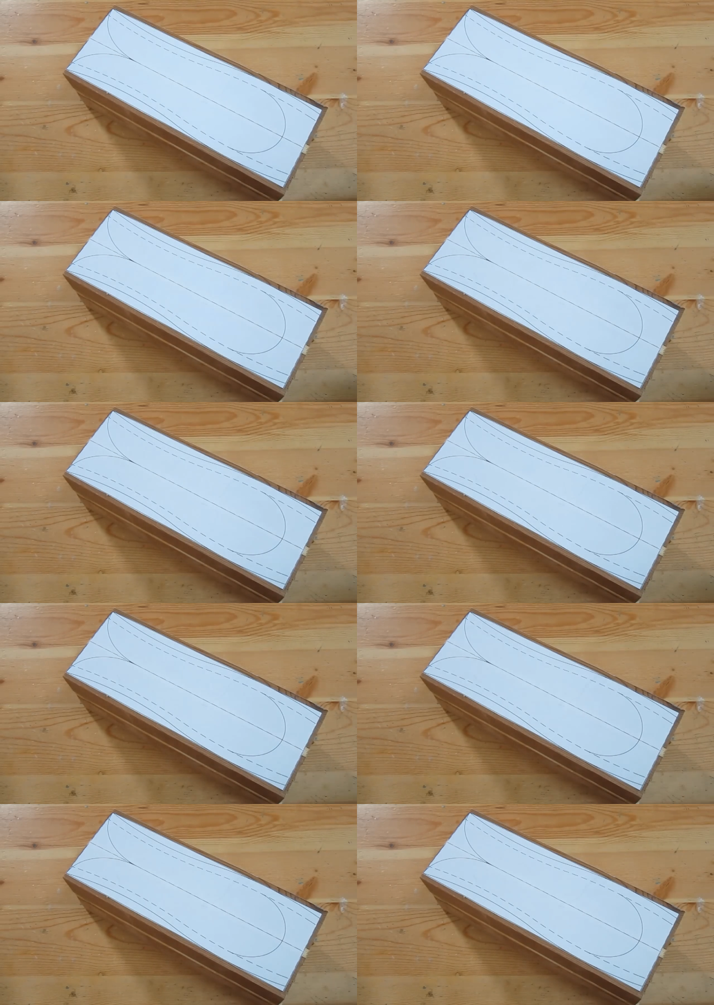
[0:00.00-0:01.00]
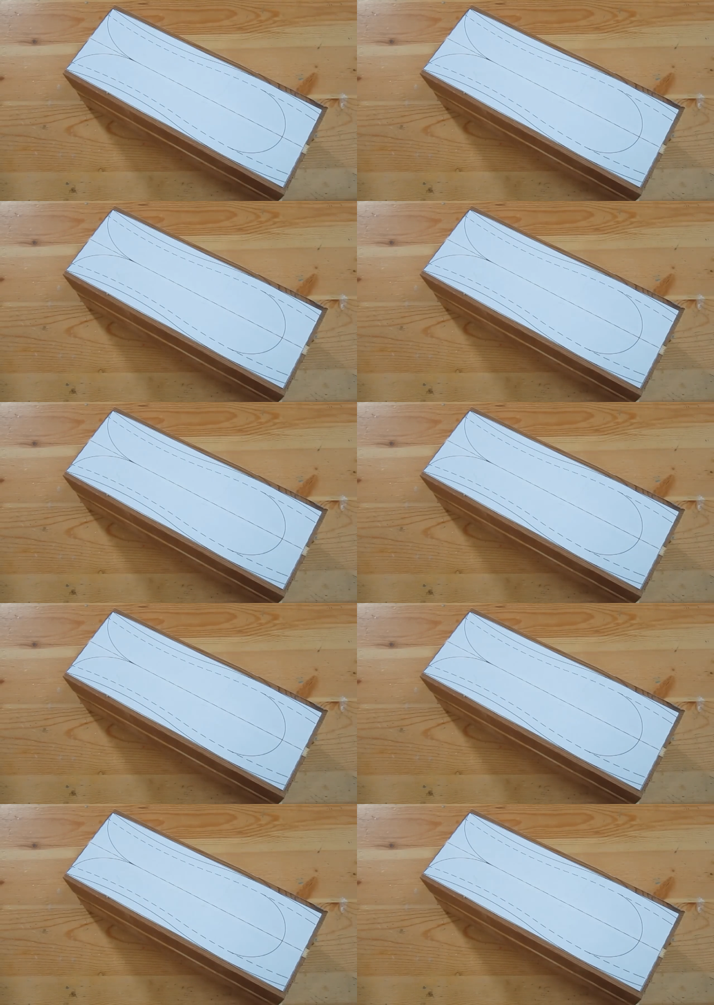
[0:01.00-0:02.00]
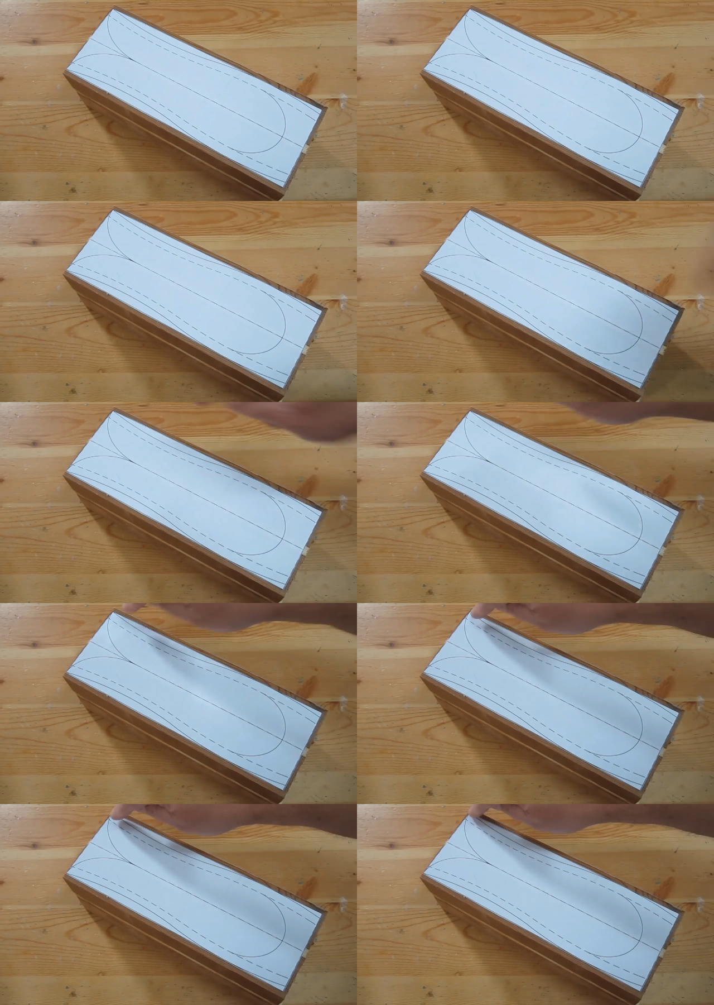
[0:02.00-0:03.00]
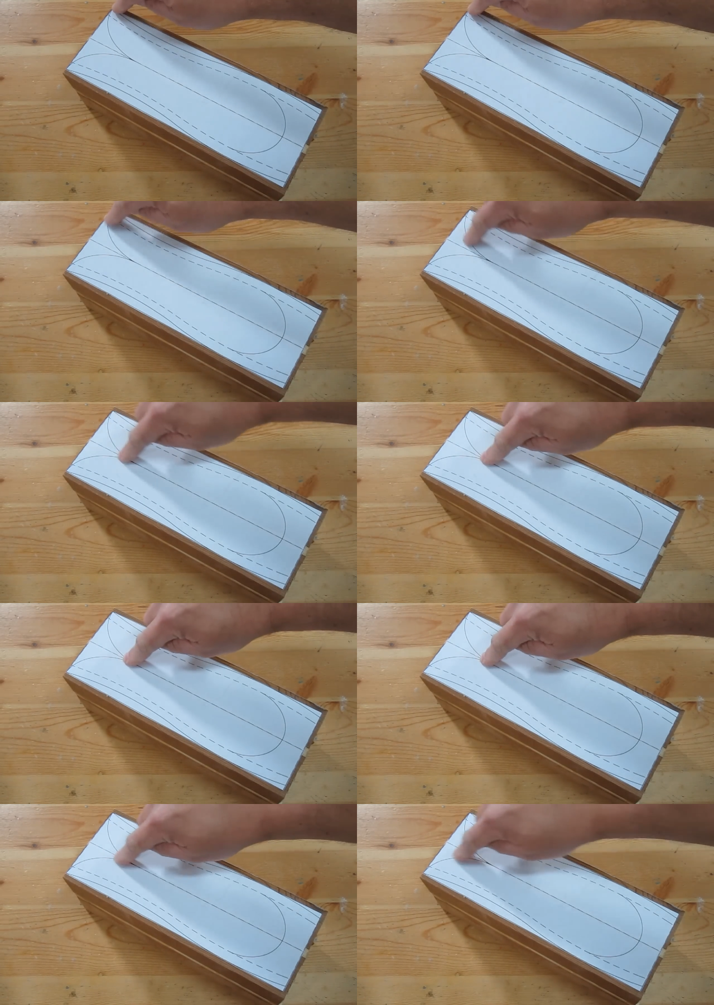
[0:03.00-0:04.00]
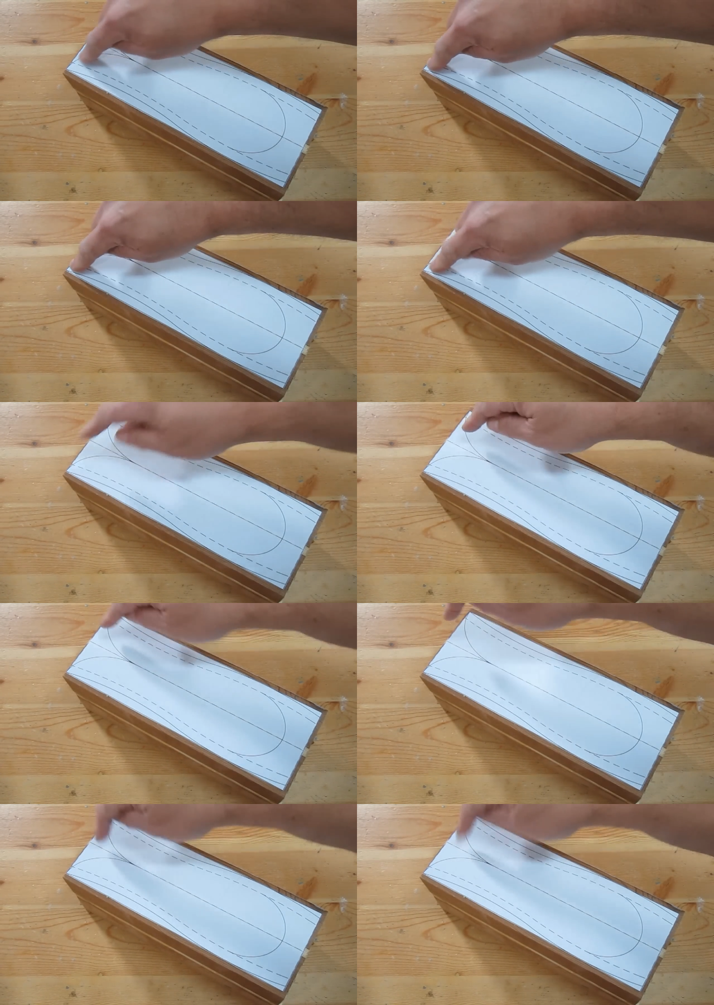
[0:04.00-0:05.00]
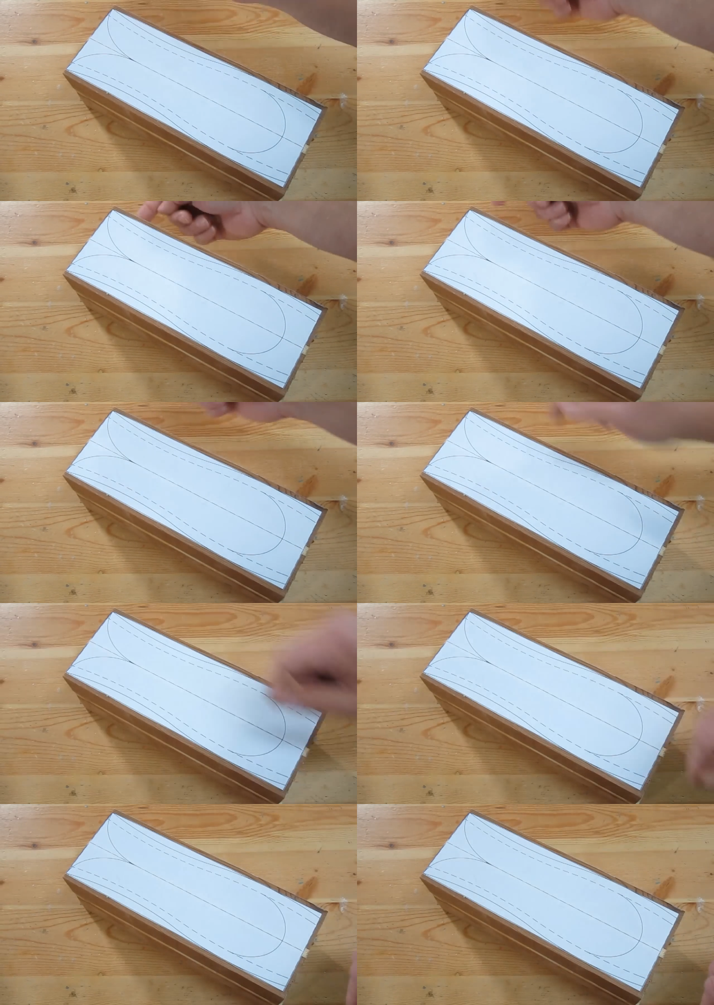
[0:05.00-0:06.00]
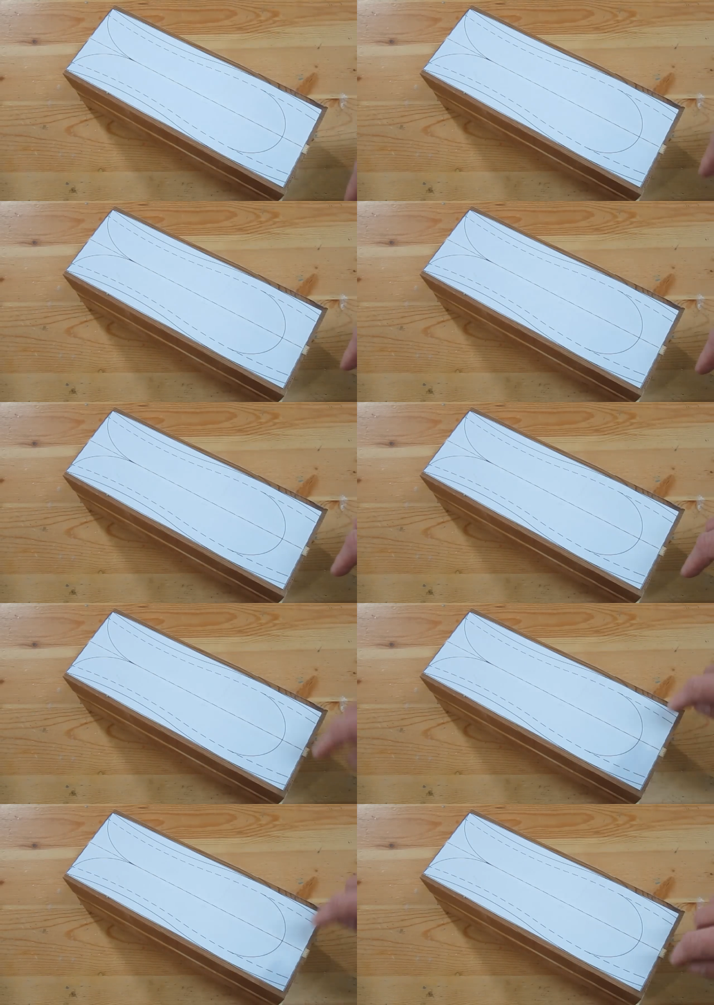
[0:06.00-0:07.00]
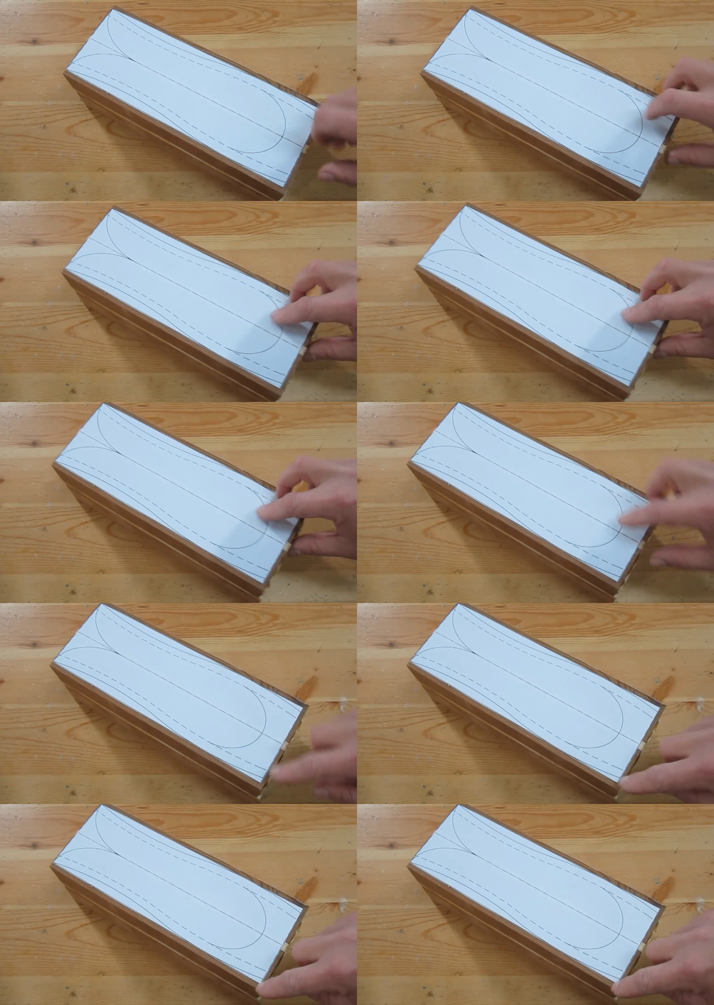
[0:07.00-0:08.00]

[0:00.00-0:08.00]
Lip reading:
No face is visible, so there are no lips to read.